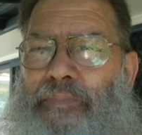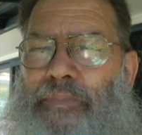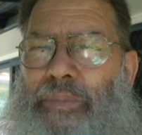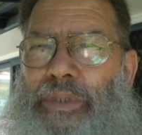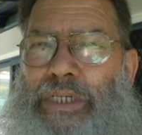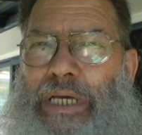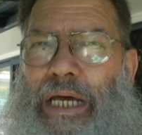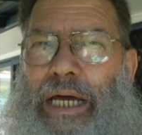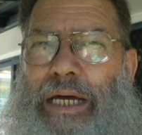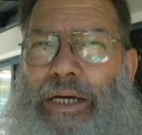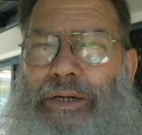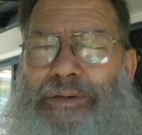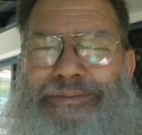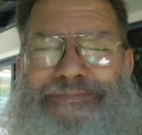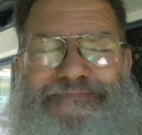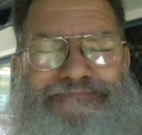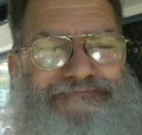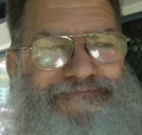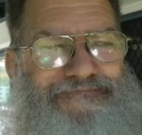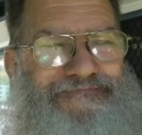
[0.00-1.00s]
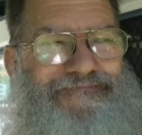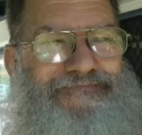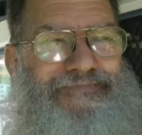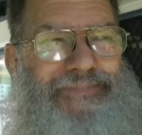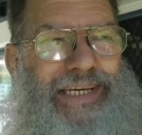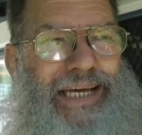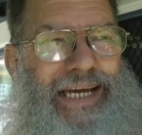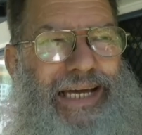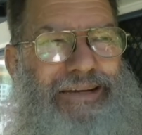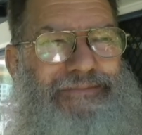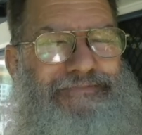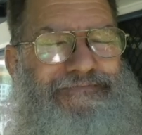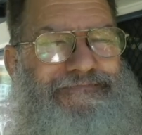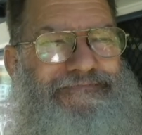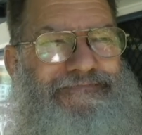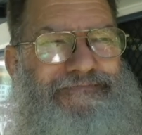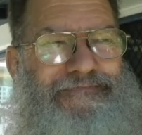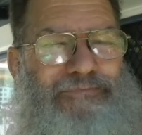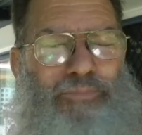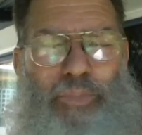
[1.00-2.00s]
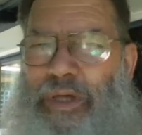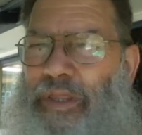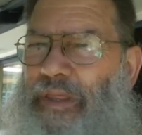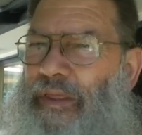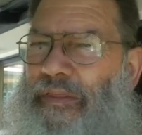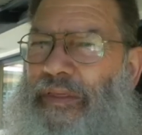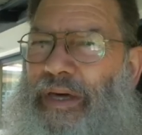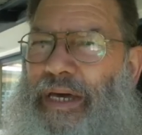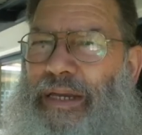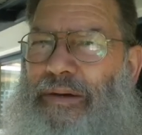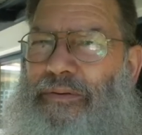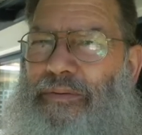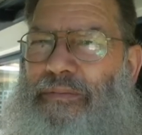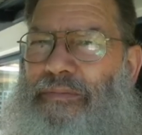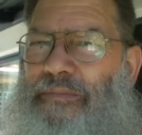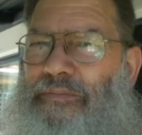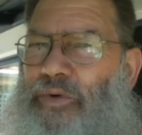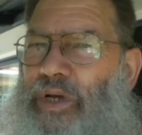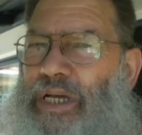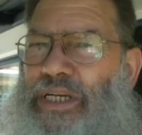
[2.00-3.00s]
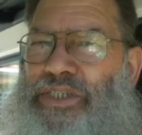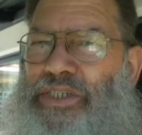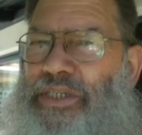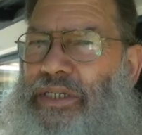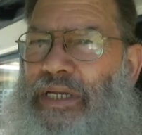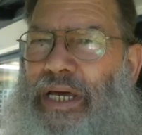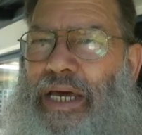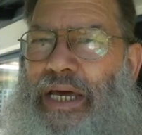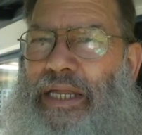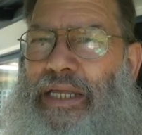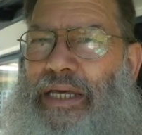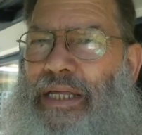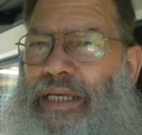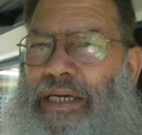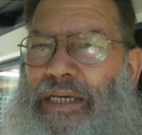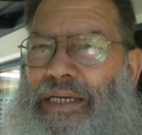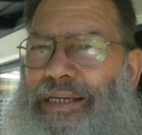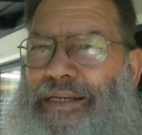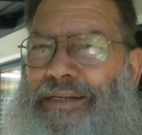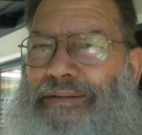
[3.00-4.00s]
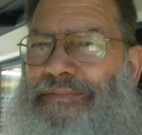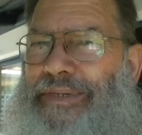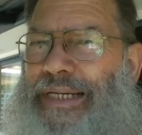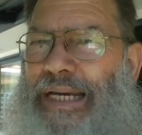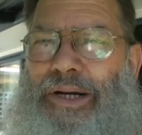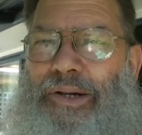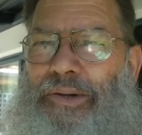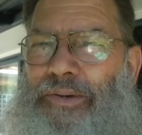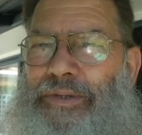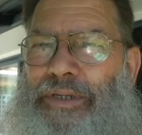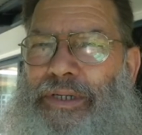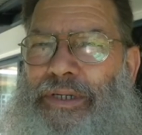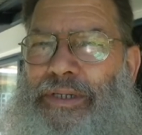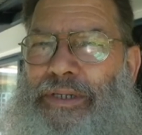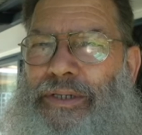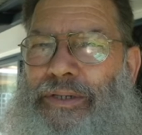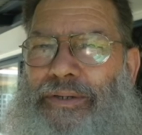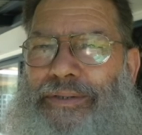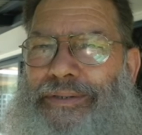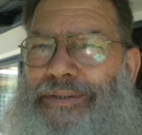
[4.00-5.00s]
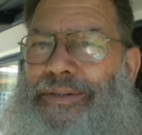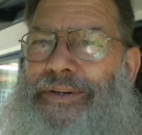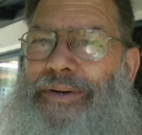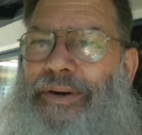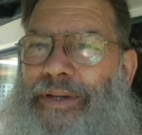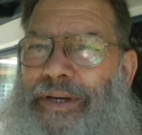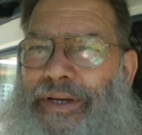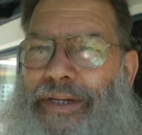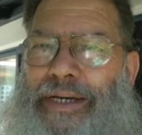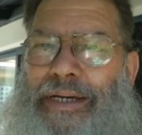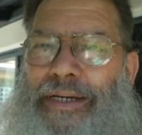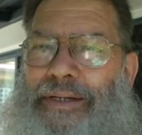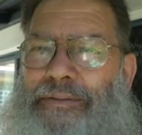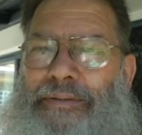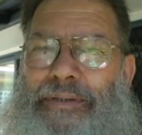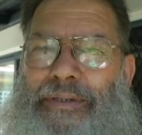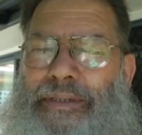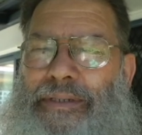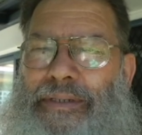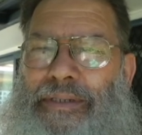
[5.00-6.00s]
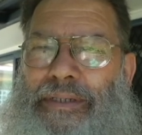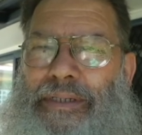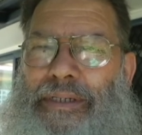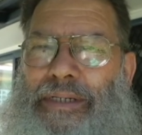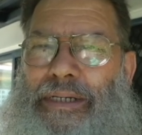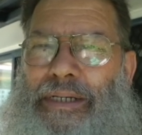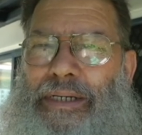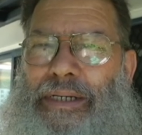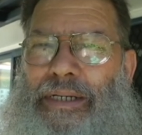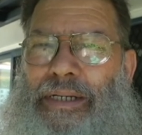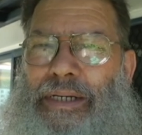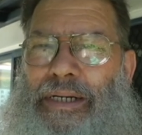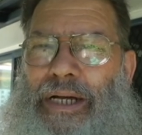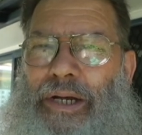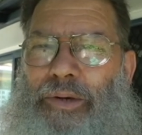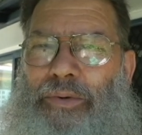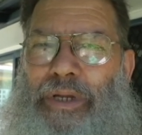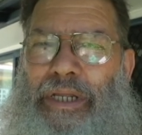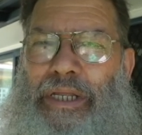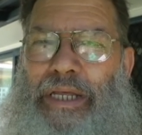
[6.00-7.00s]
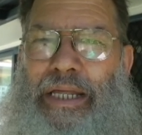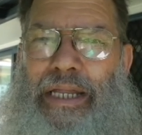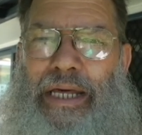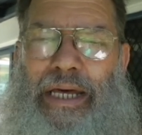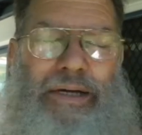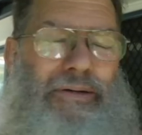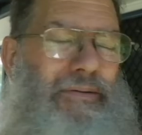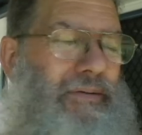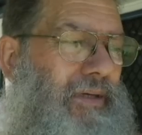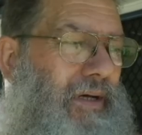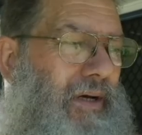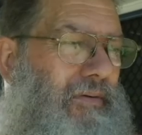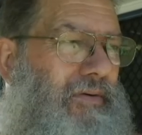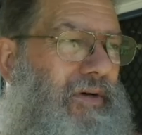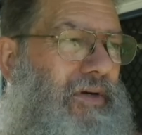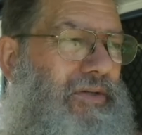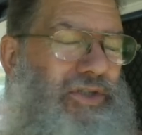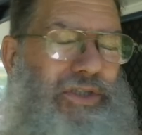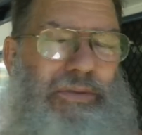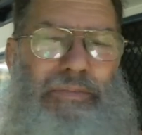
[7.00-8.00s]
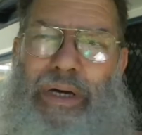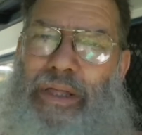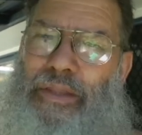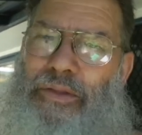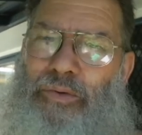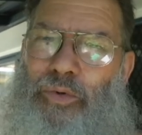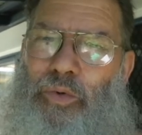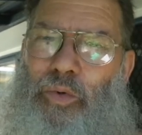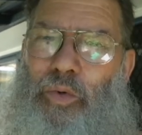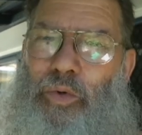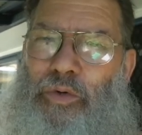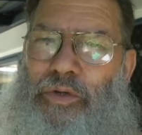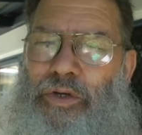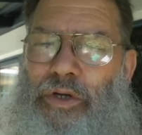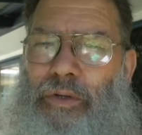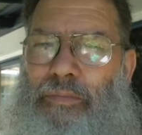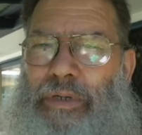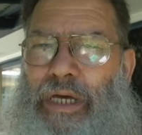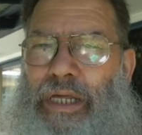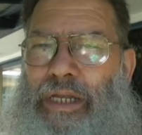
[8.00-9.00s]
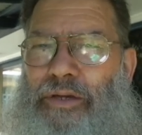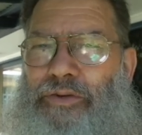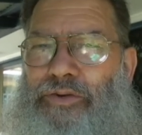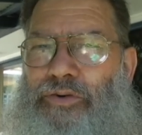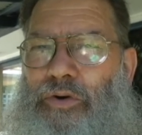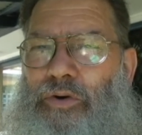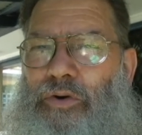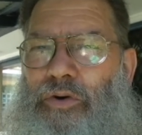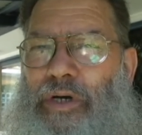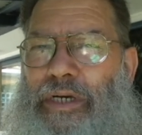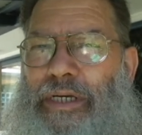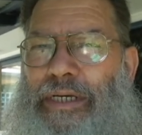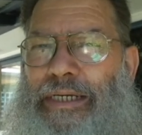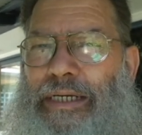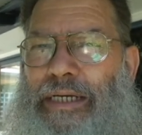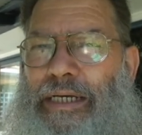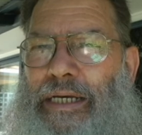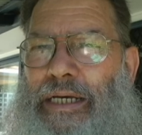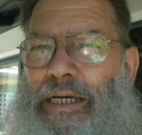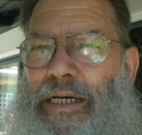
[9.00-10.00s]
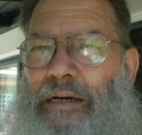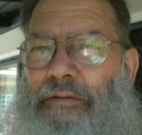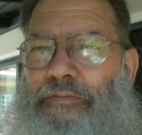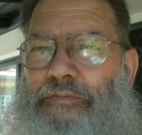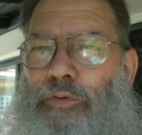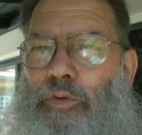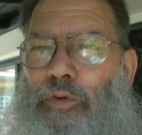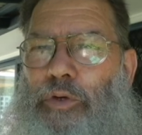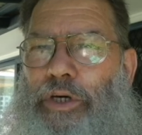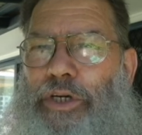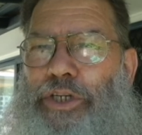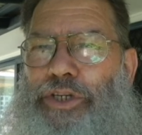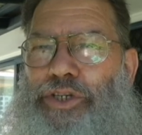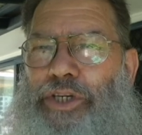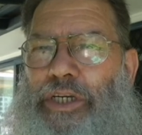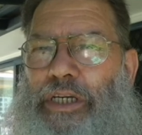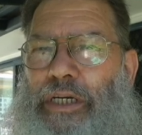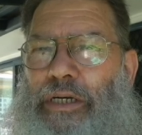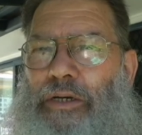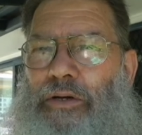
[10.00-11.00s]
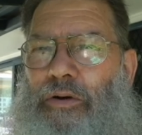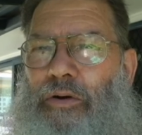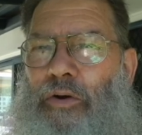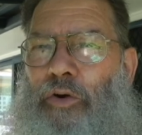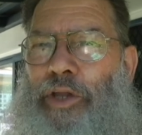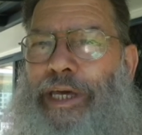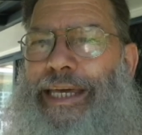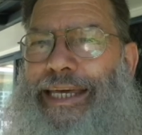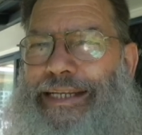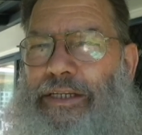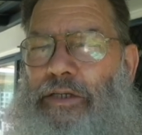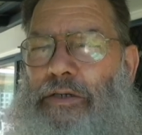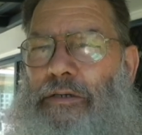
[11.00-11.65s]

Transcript: So yeah, whether that resin had any gold in it or not, I don't know. I really don't know. I've got some other ore that I'm going to try a full leaching on it,